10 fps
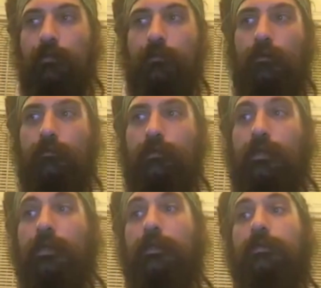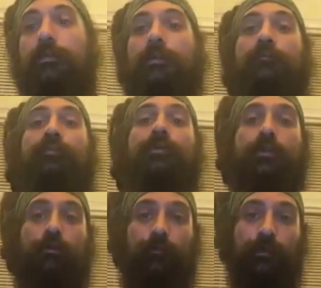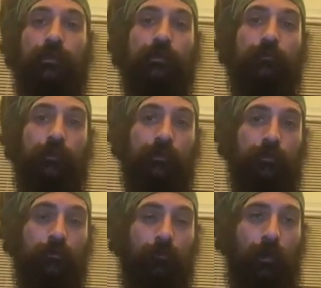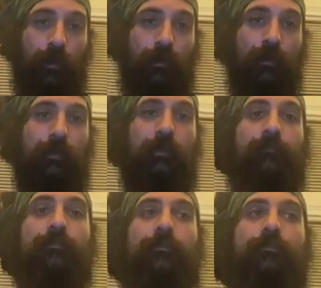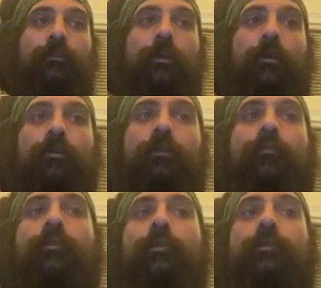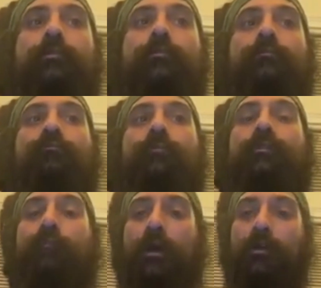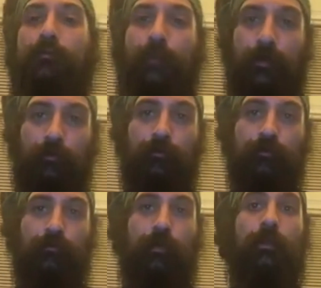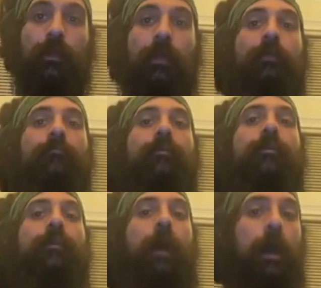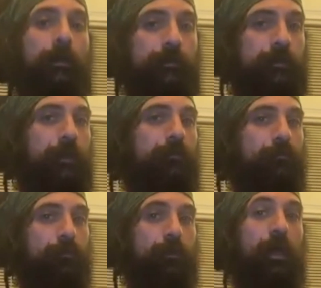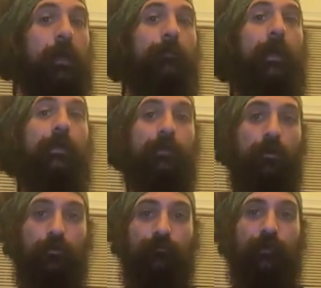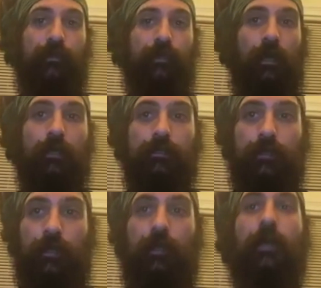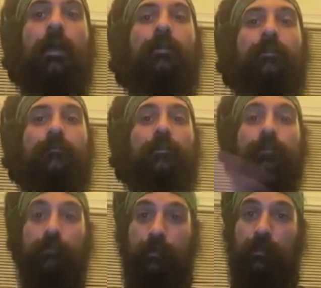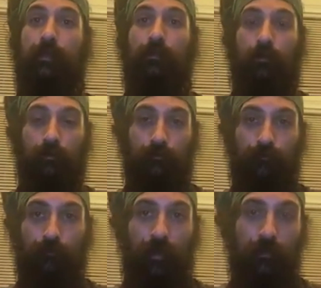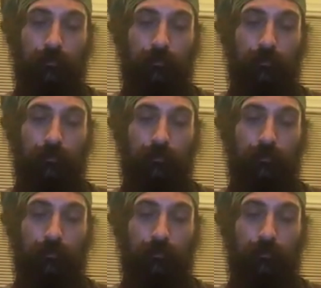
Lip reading: The other thing is it boosts your immune system in a certain way that gives you the ability to respond better to a Lyme onset or a Lyme and co-infection onset, and then of course you need to hit harder from that.